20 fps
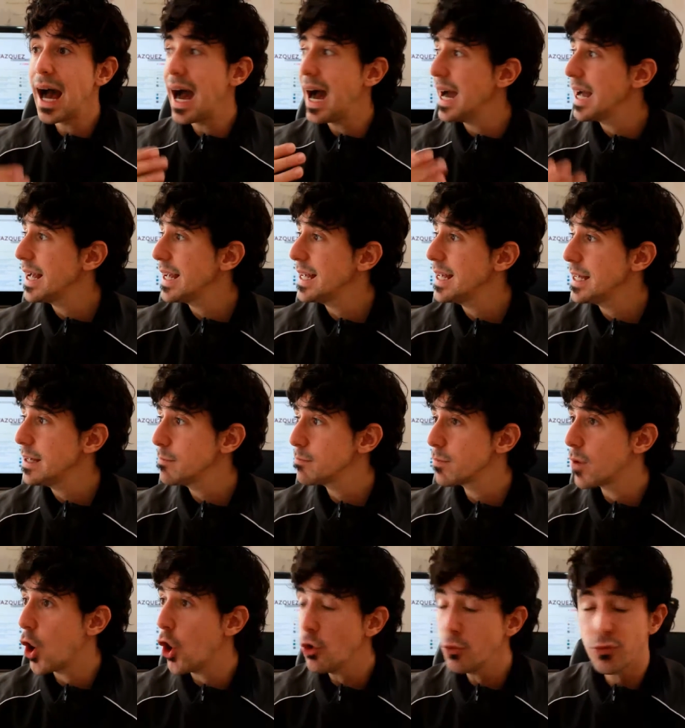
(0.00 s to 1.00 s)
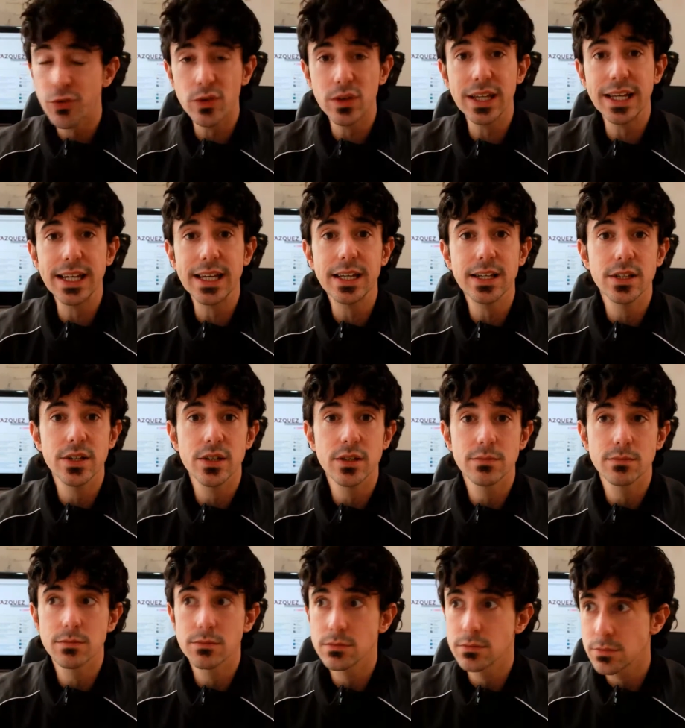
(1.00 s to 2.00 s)
I hopefully
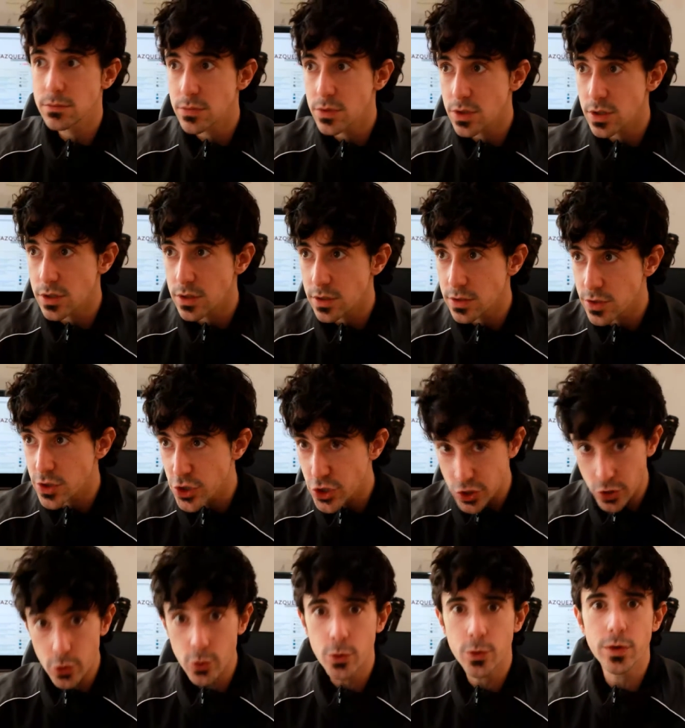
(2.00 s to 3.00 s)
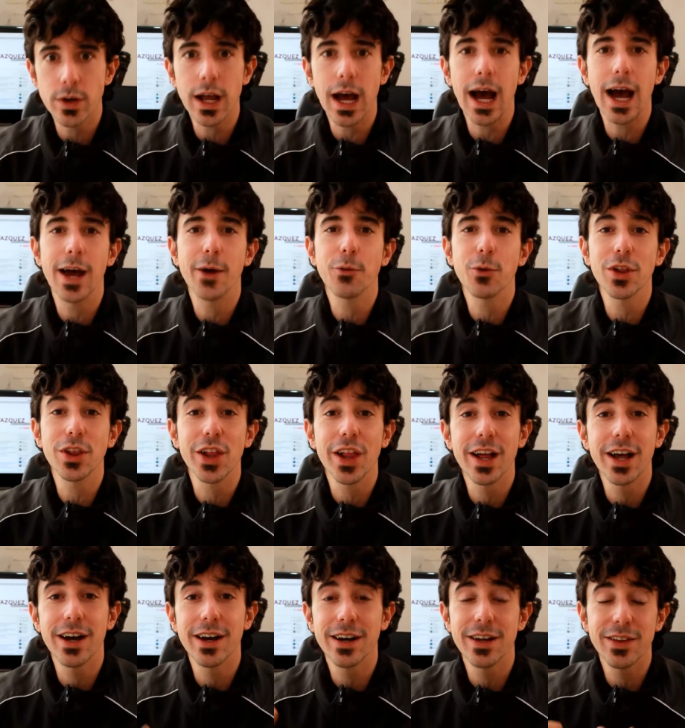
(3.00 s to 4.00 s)
soon I will
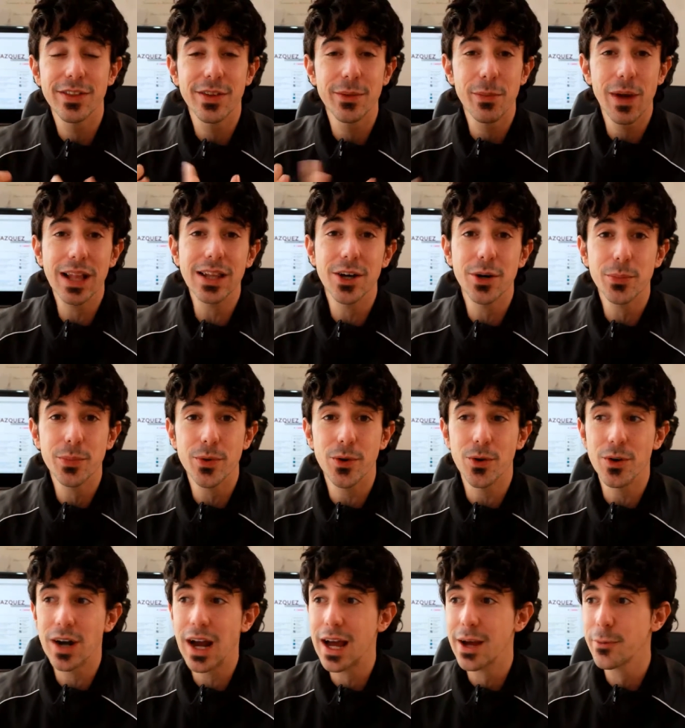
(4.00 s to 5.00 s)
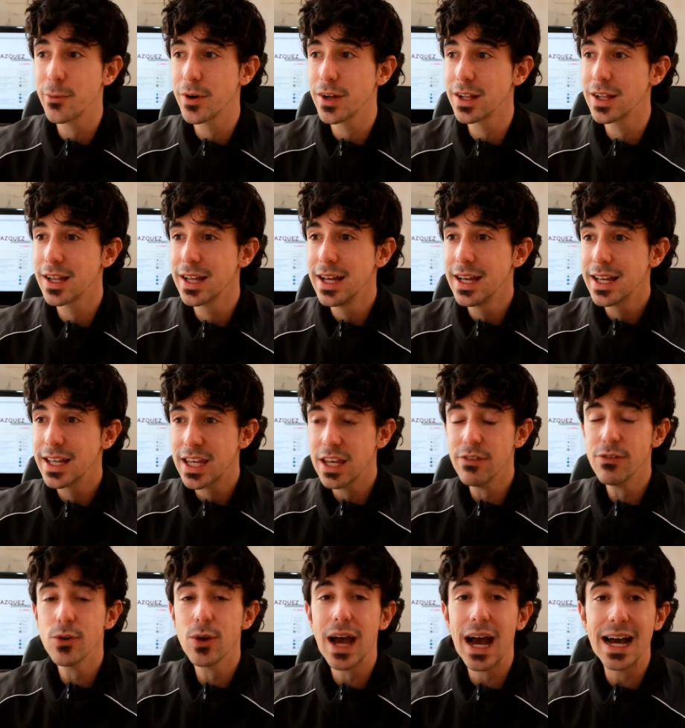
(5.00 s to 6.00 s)
develop, or I will
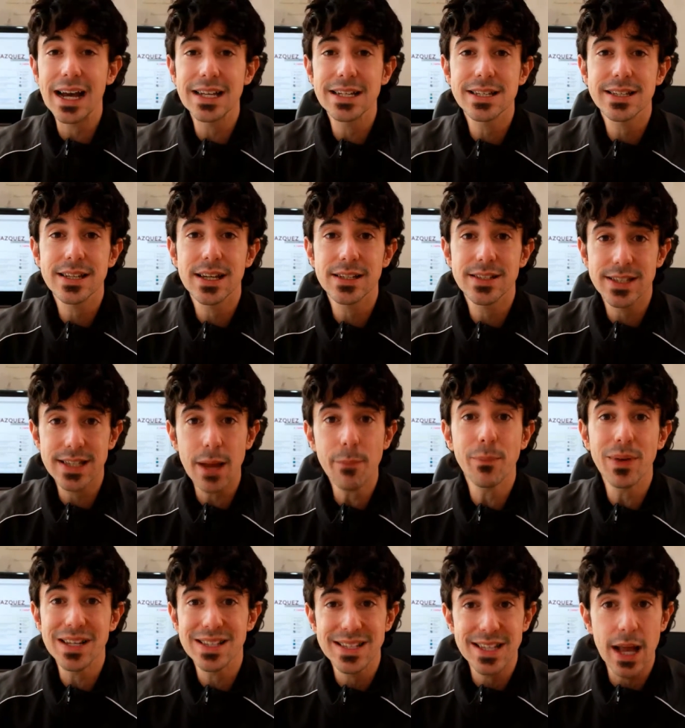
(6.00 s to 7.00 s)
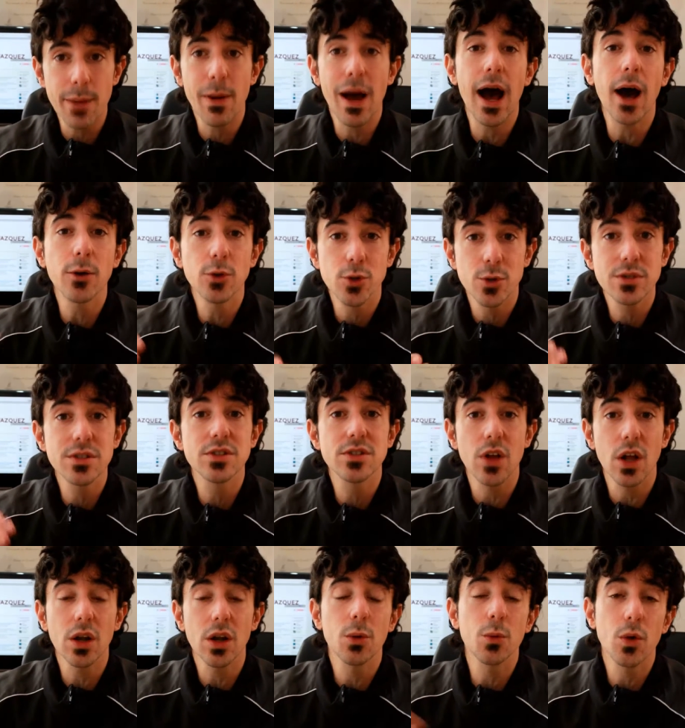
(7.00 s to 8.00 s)
give you guys a step-by-step how to
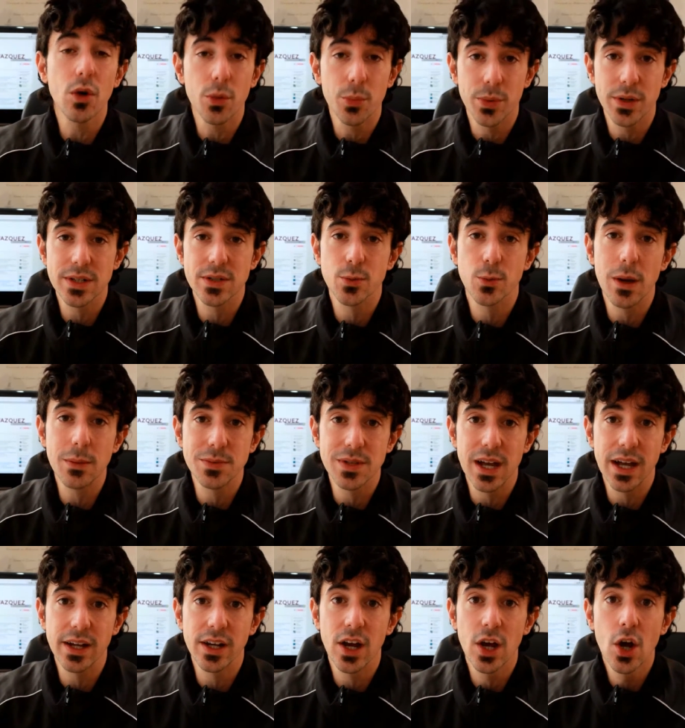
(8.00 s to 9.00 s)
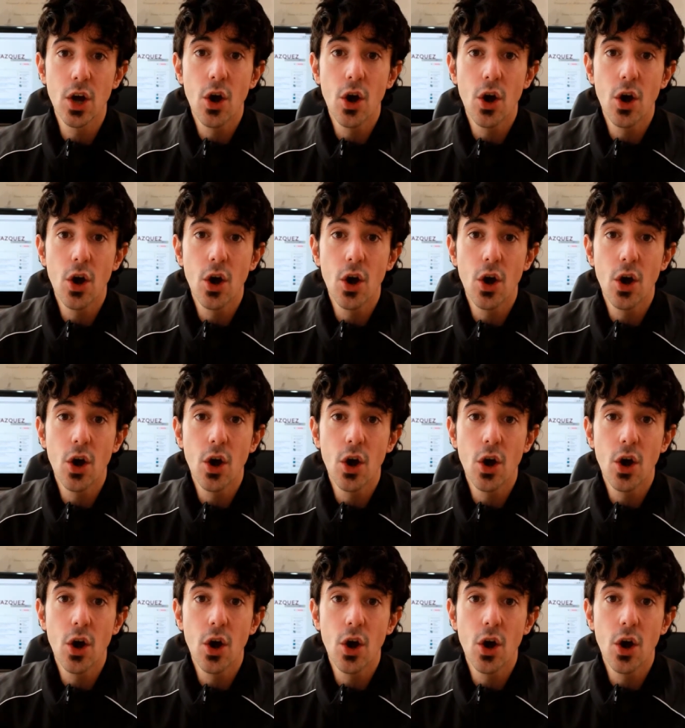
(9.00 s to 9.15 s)
install a WordPress website